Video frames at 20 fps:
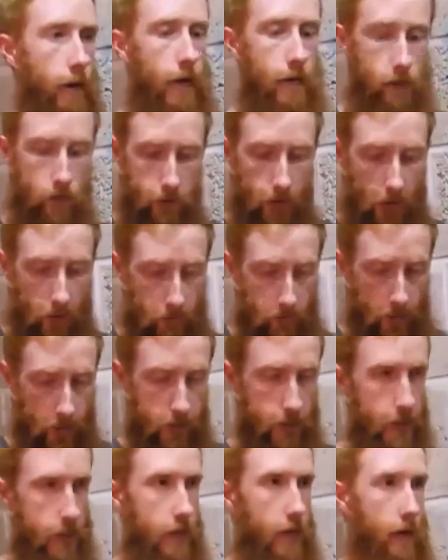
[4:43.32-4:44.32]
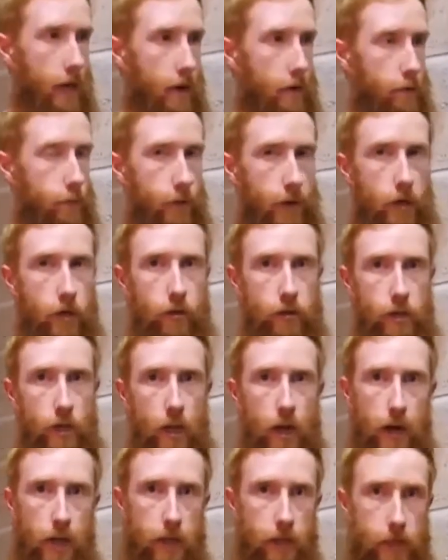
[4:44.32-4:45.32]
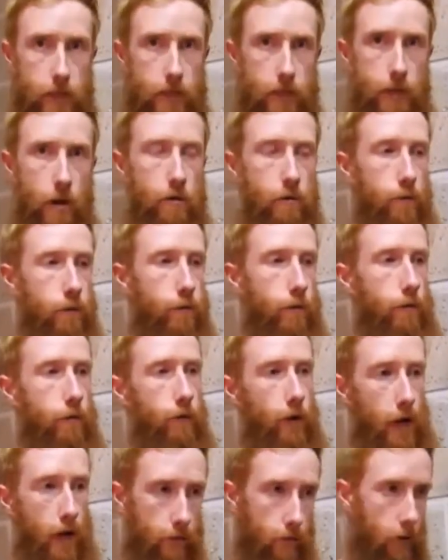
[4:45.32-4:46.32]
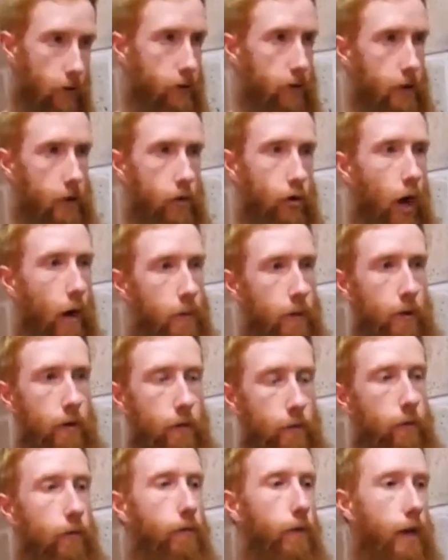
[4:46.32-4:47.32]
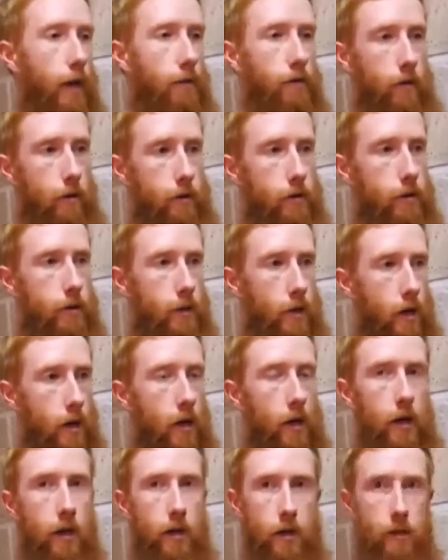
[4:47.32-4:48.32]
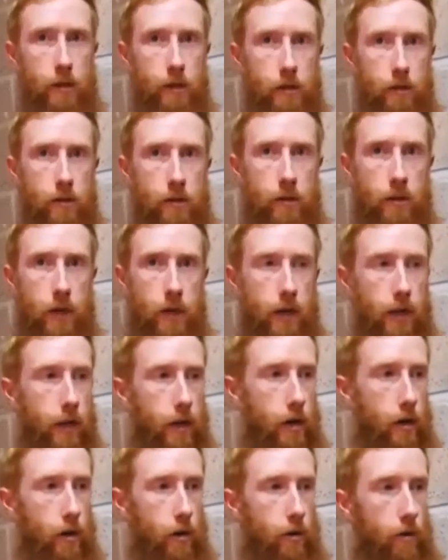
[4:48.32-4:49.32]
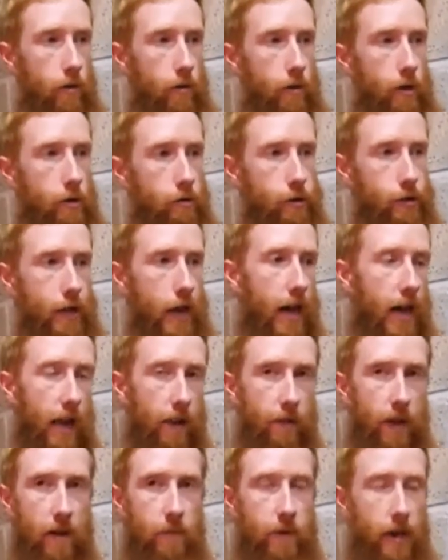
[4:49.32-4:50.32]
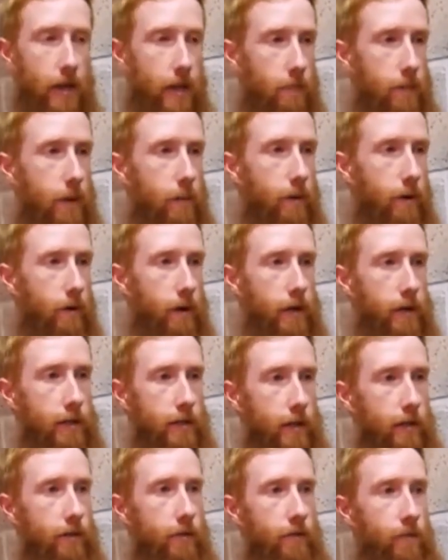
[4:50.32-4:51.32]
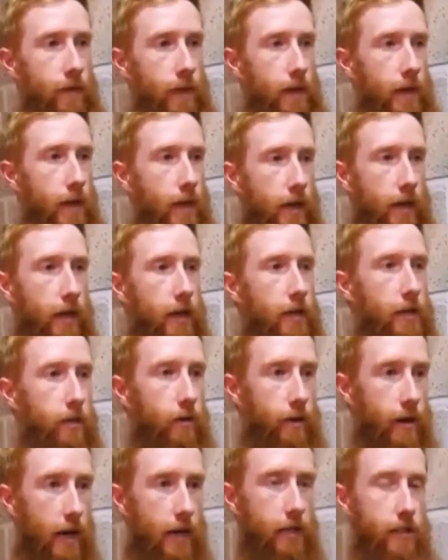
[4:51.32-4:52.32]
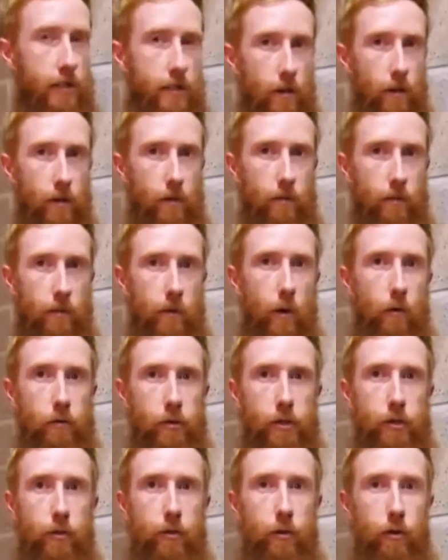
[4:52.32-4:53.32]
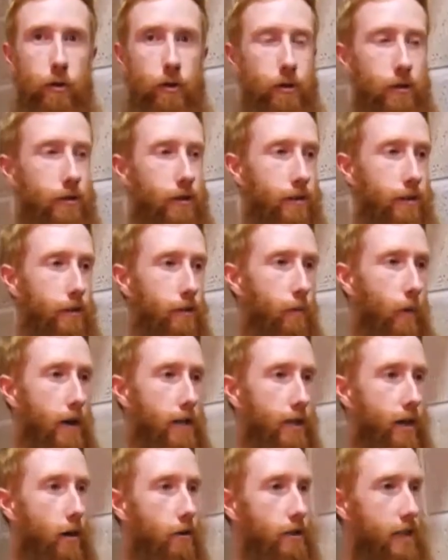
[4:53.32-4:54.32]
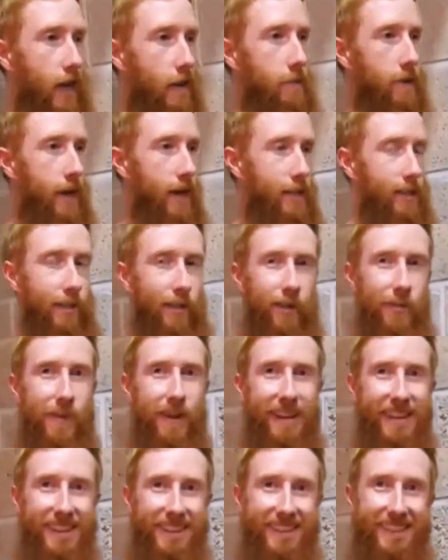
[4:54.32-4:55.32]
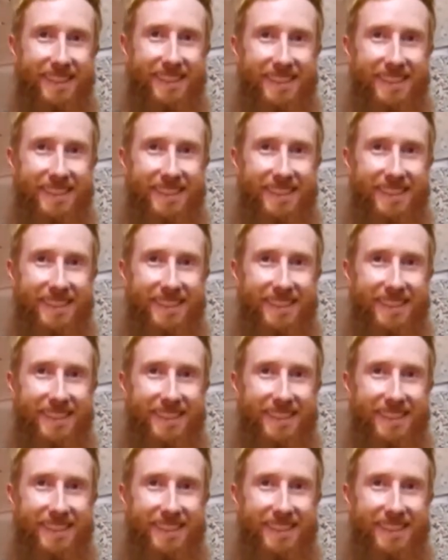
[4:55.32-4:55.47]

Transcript: we're gonna do an IPA that features a lot of these stone fruit flavors and tropical fruit flavors. Kind of the new style of IPA that people are into. We're gonna do a nice old school West Coast IPA too, but